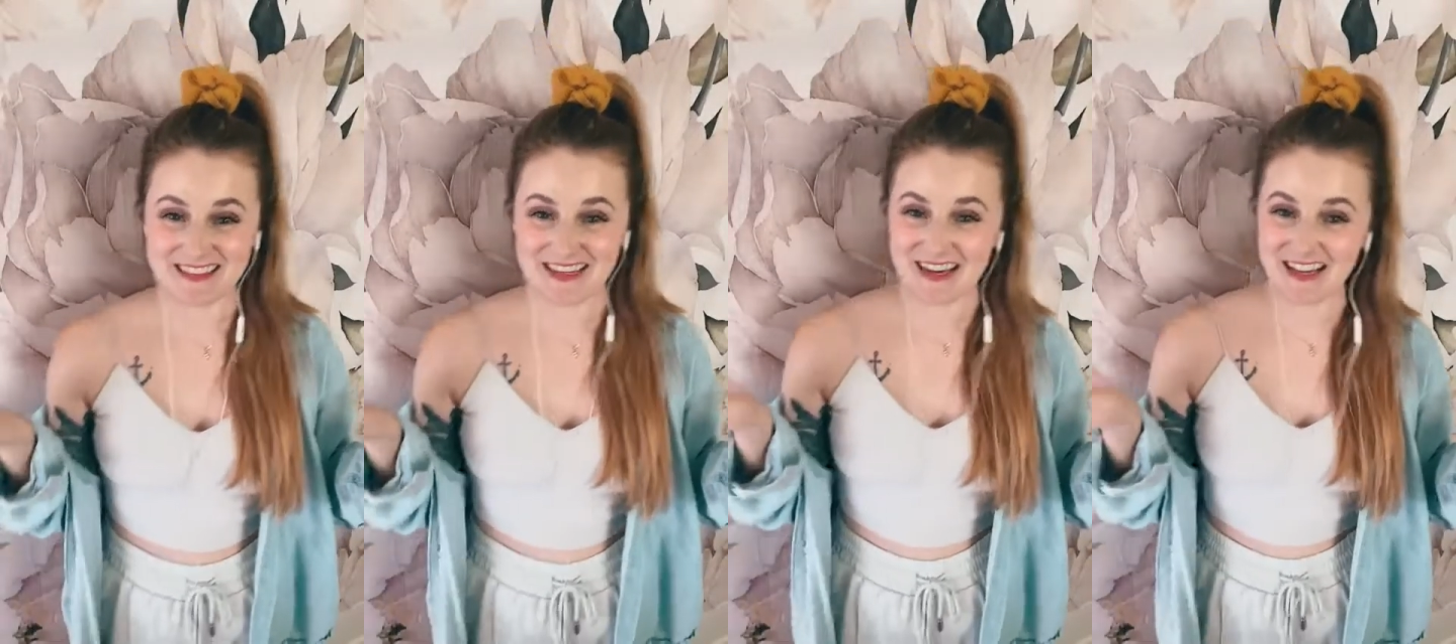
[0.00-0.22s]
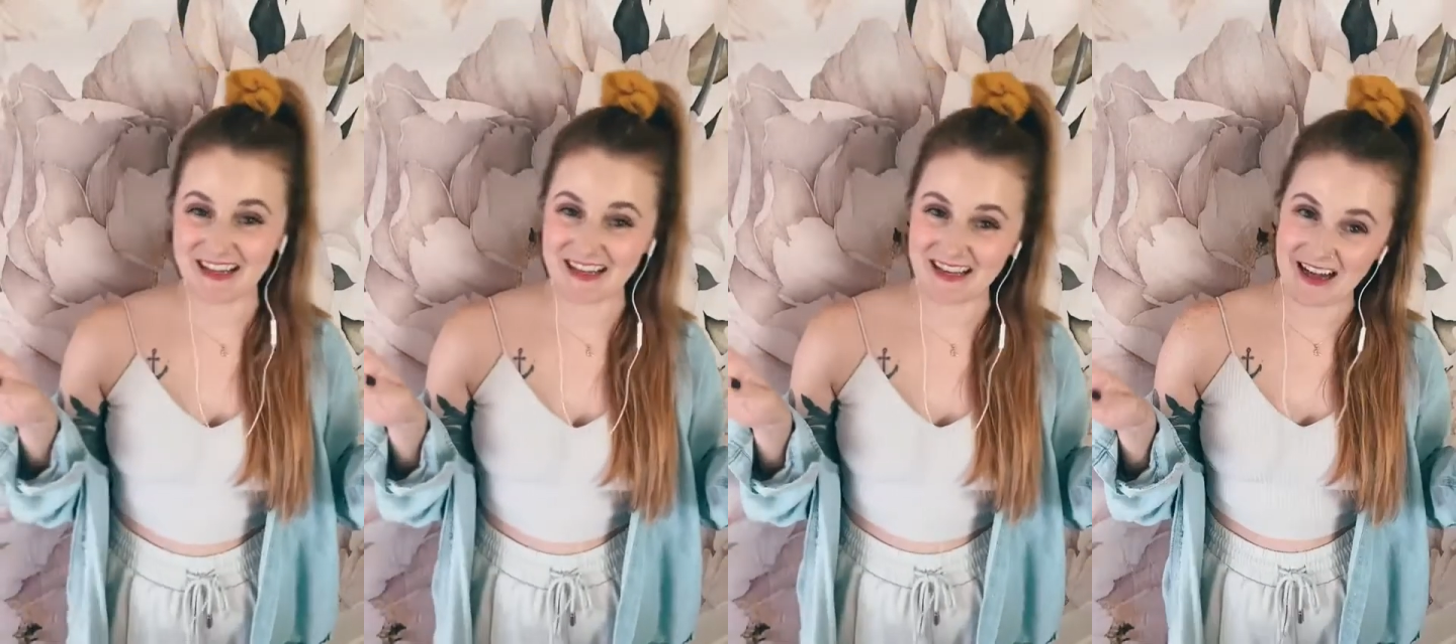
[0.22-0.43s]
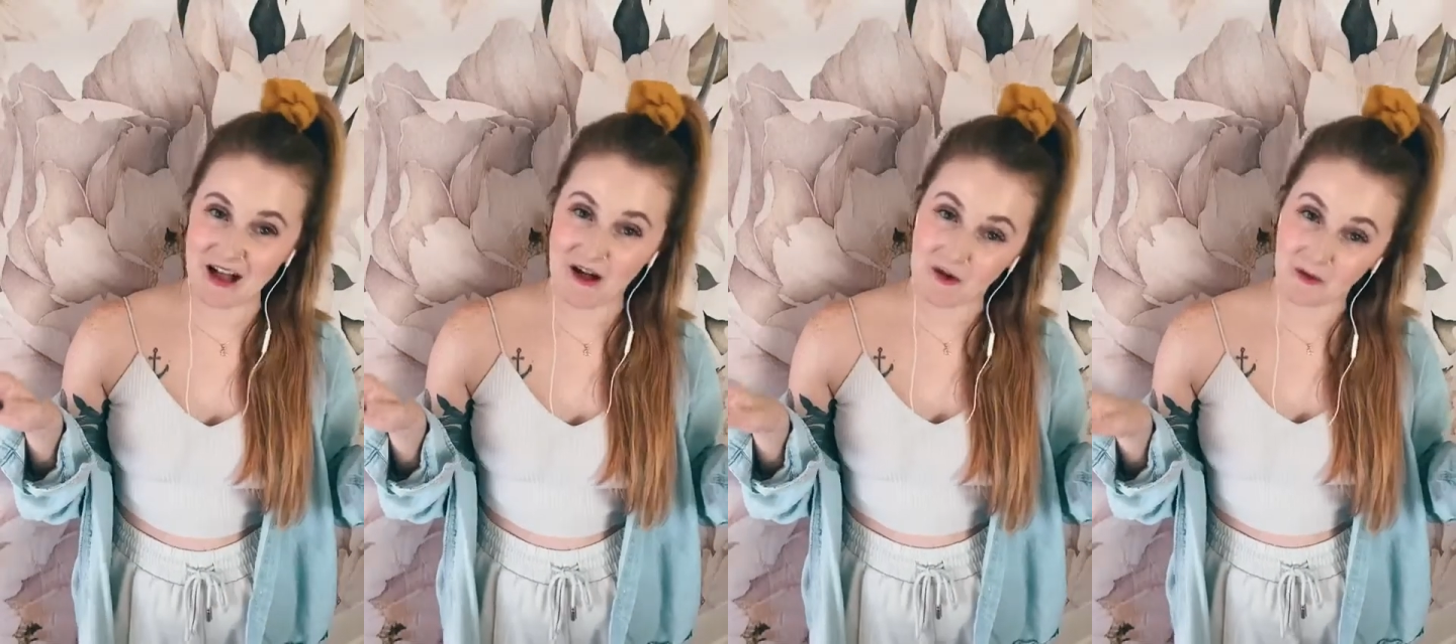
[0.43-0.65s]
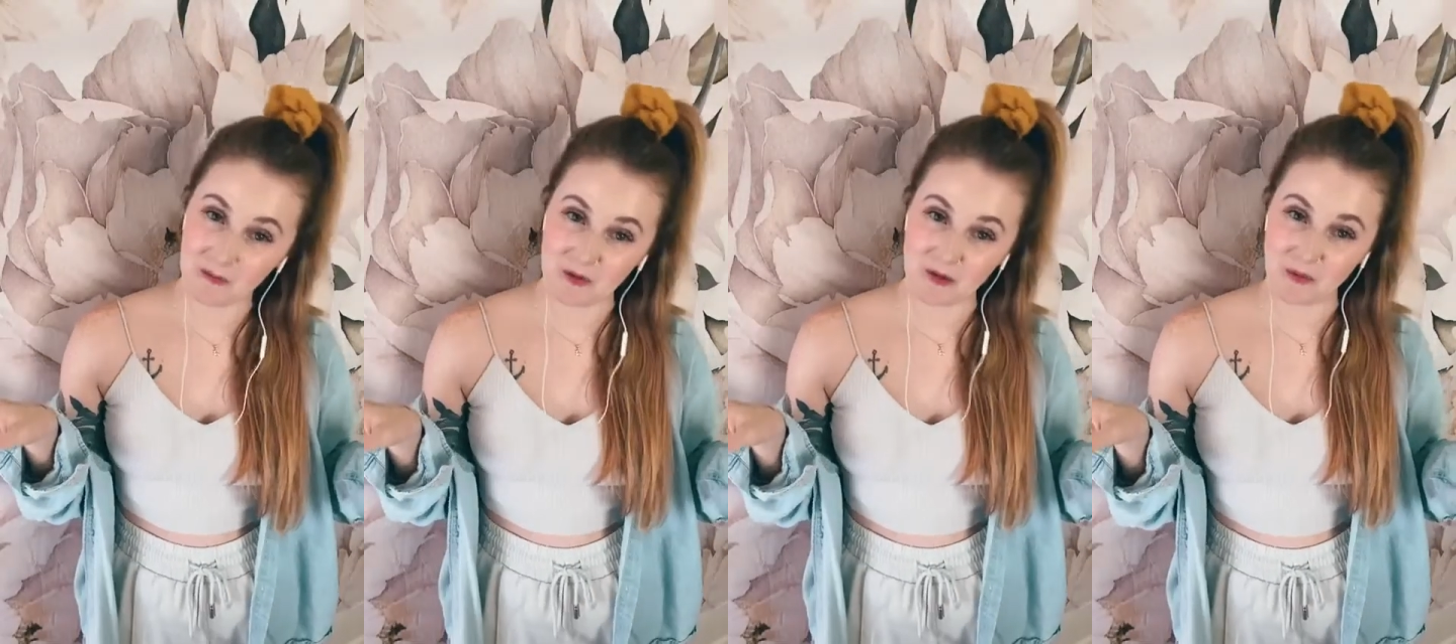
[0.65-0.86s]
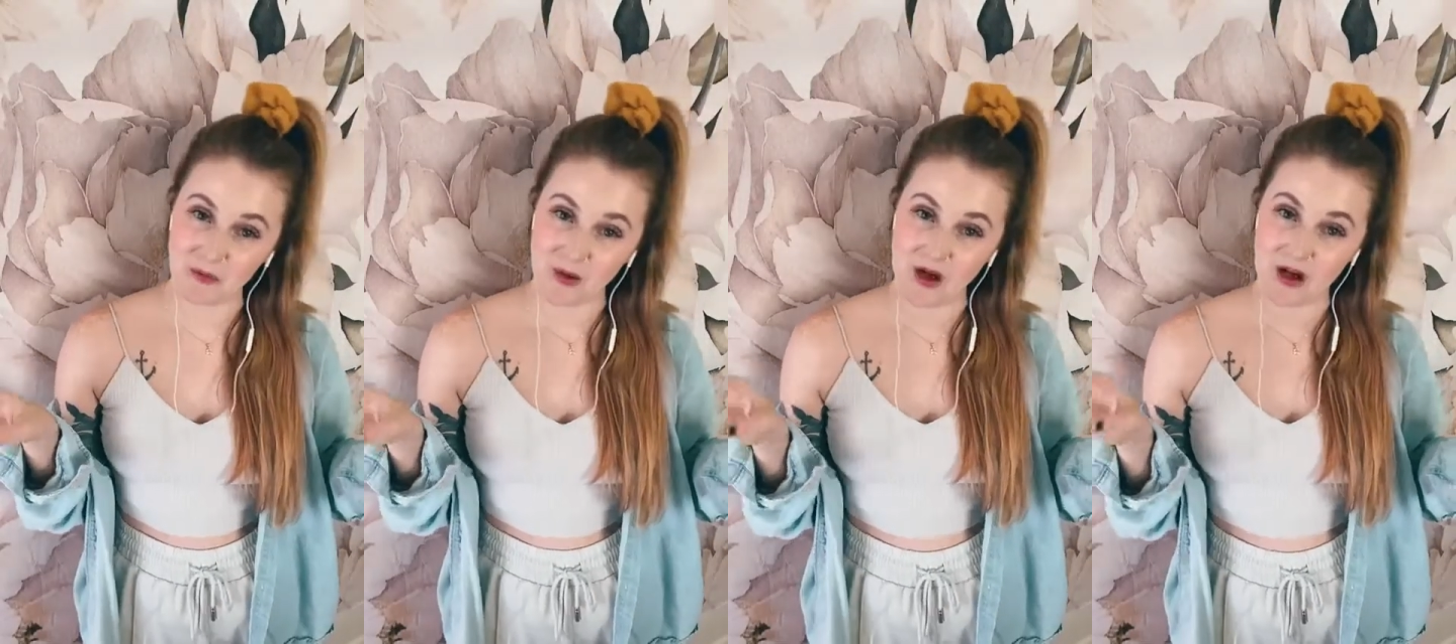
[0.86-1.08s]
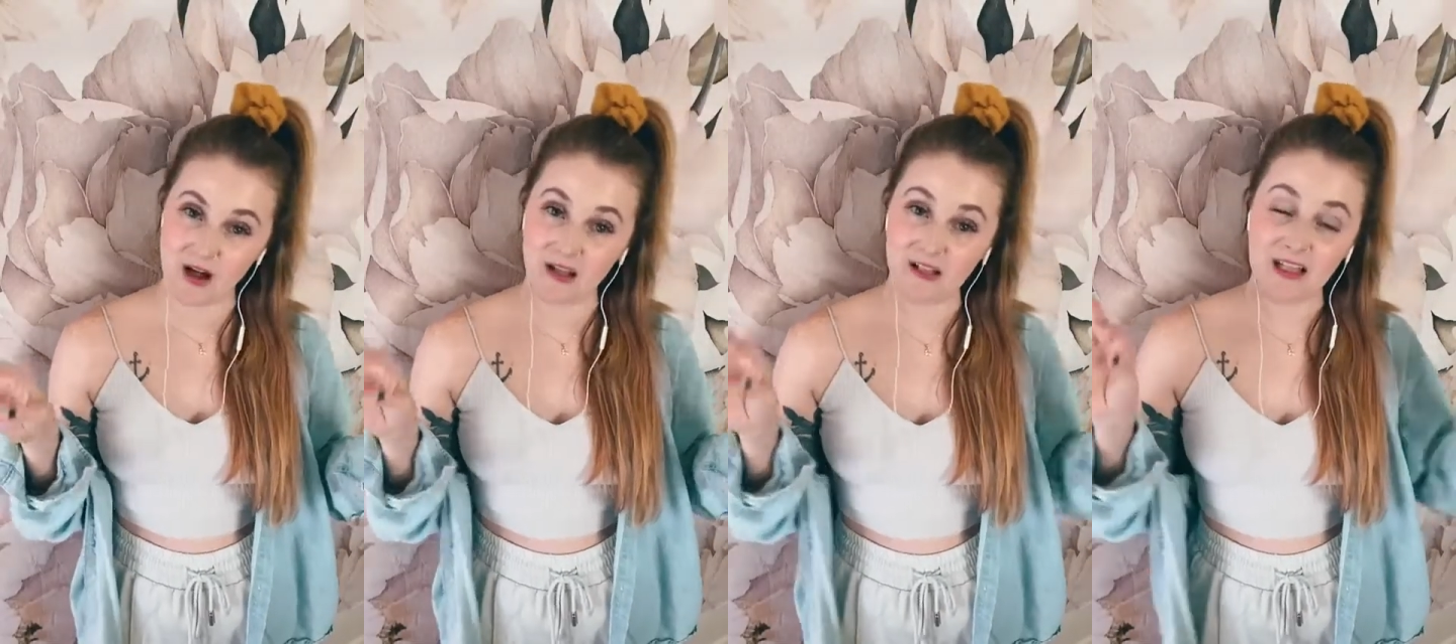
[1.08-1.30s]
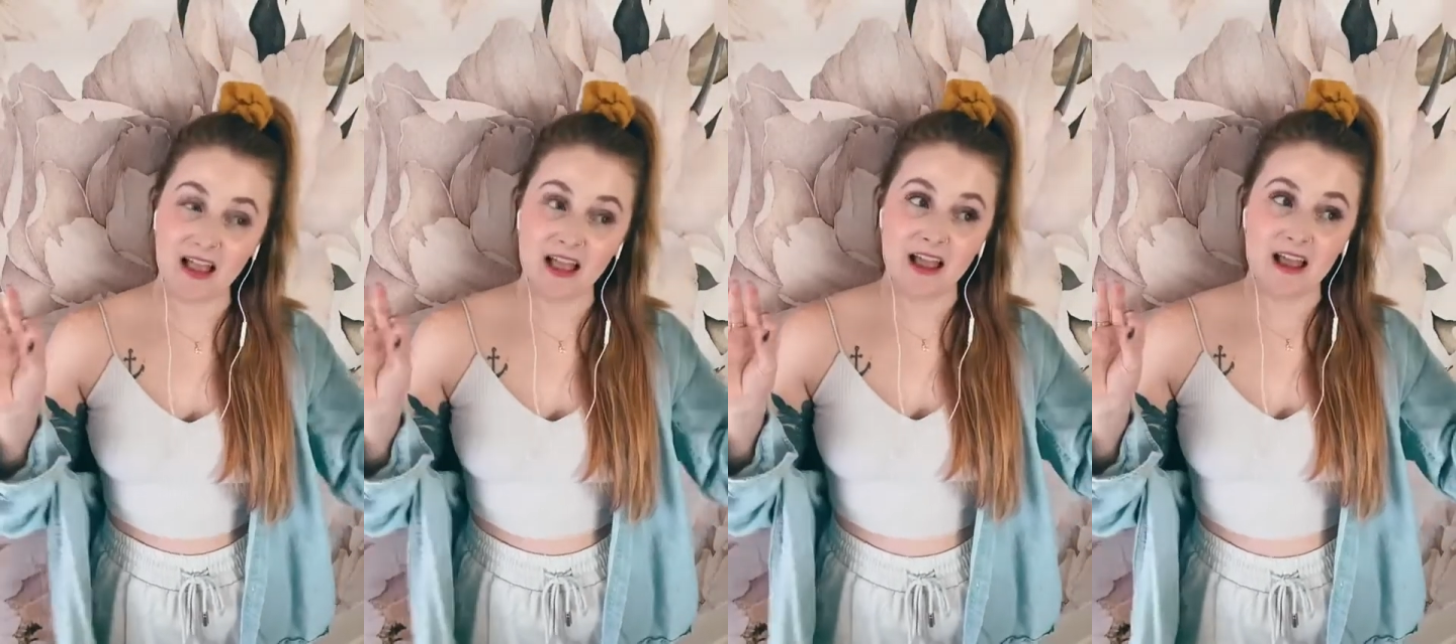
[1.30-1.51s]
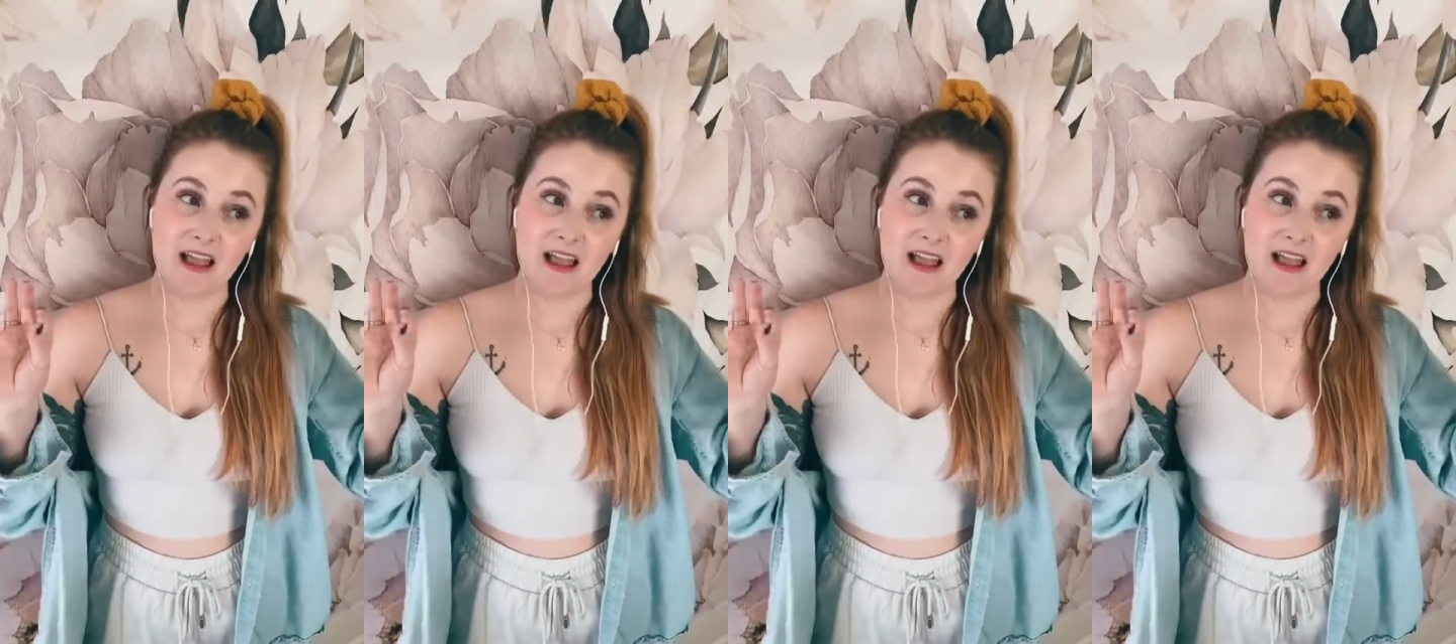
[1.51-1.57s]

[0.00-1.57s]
today can help you all,